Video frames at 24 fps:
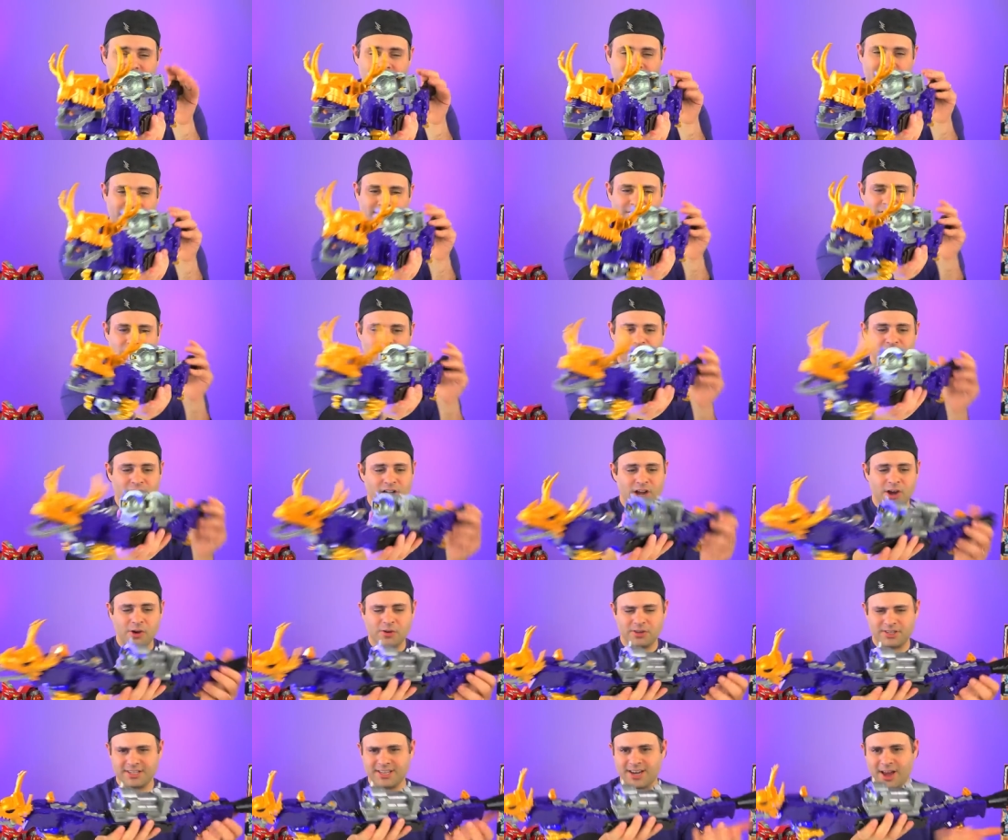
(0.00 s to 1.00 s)
On the
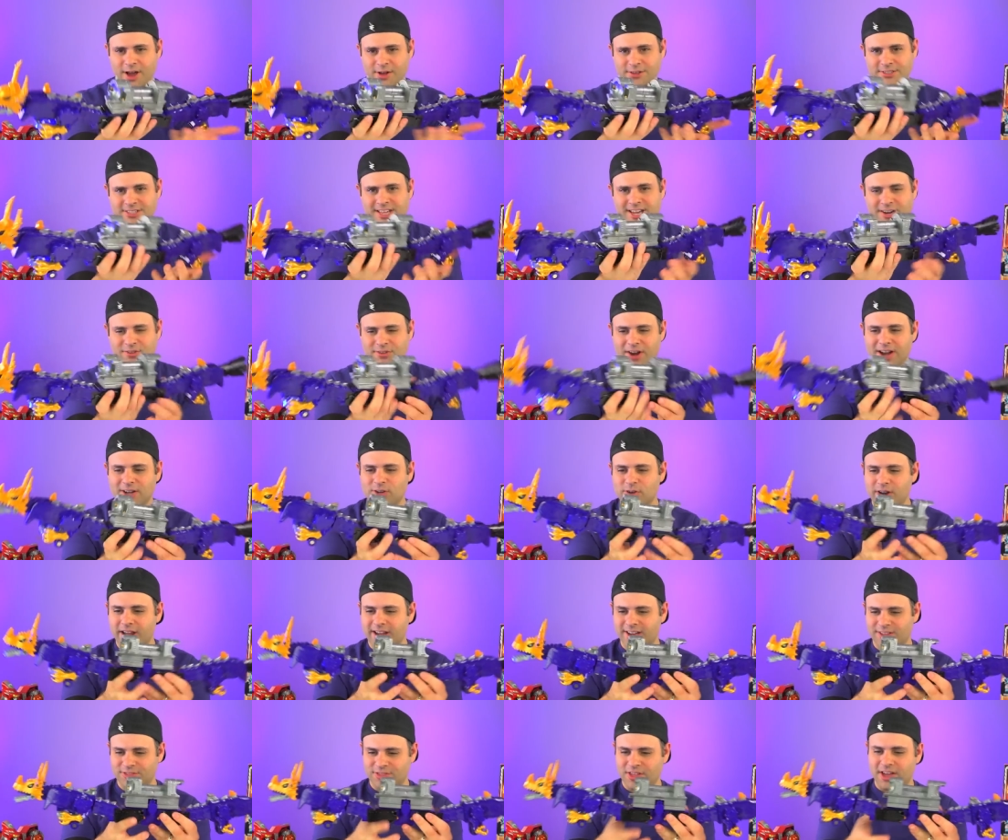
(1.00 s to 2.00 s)
show, you know, it's like Red
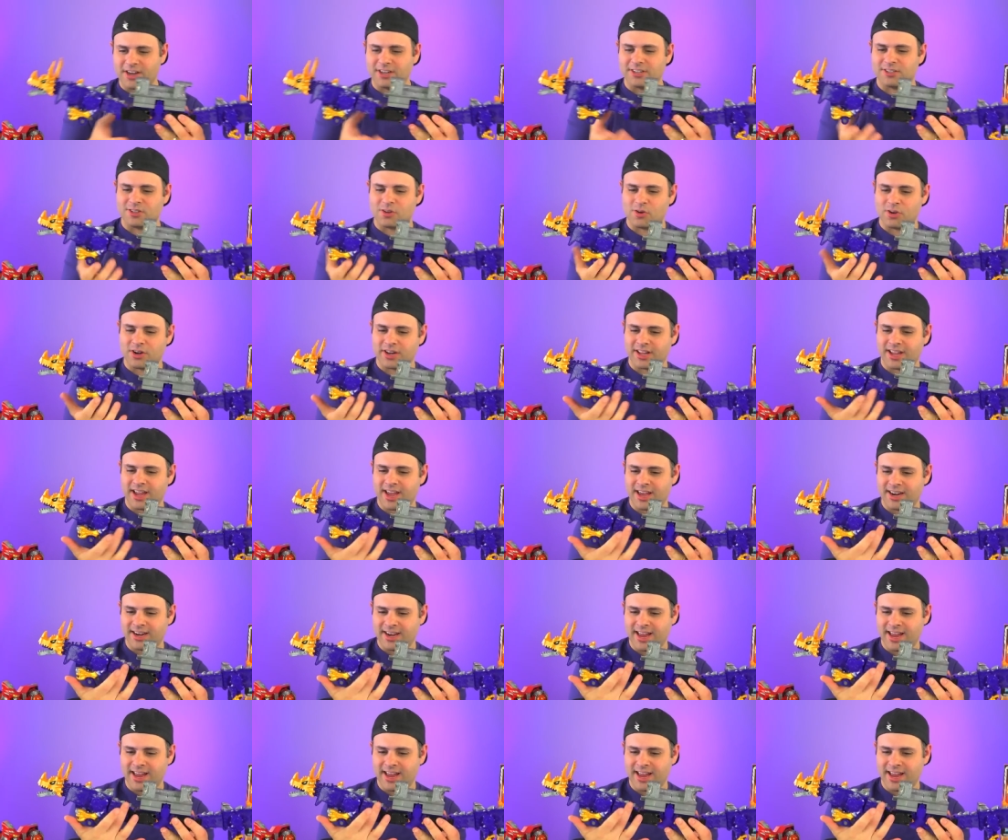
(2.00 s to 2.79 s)
Dragon Thunder Sword again.